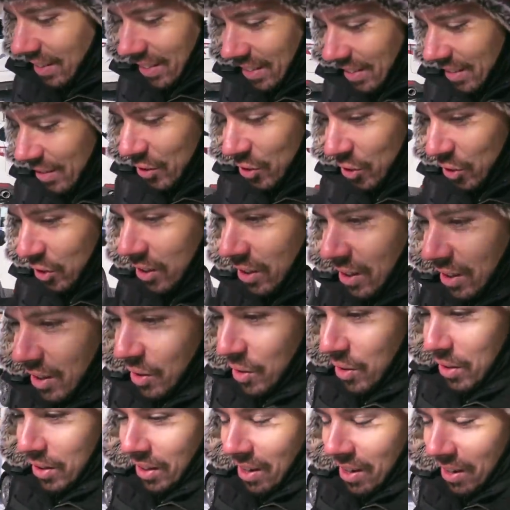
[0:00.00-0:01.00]
and just
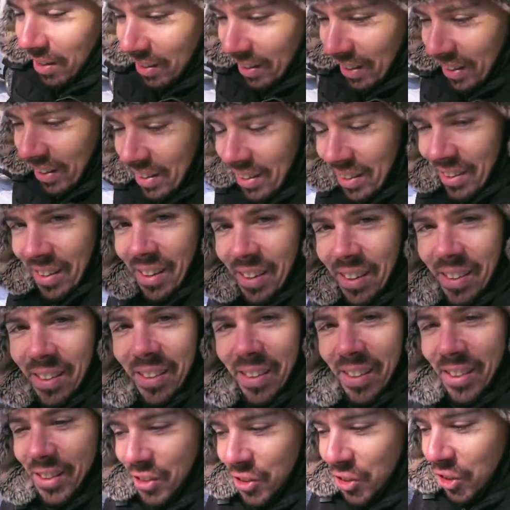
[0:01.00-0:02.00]
go along like a
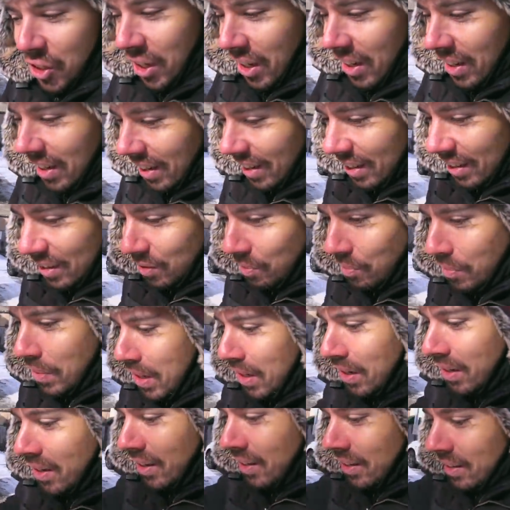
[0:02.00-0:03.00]
jackass
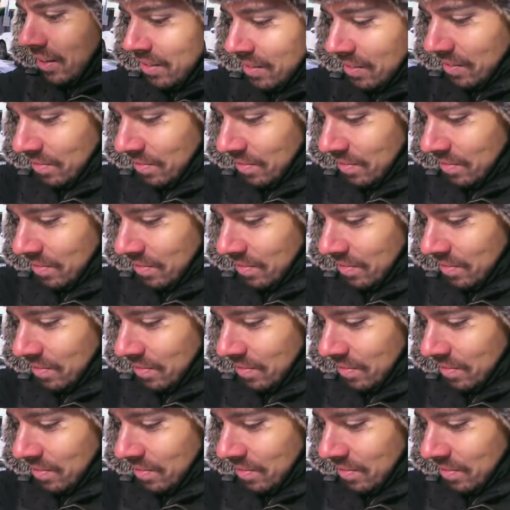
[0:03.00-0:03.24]
monkey?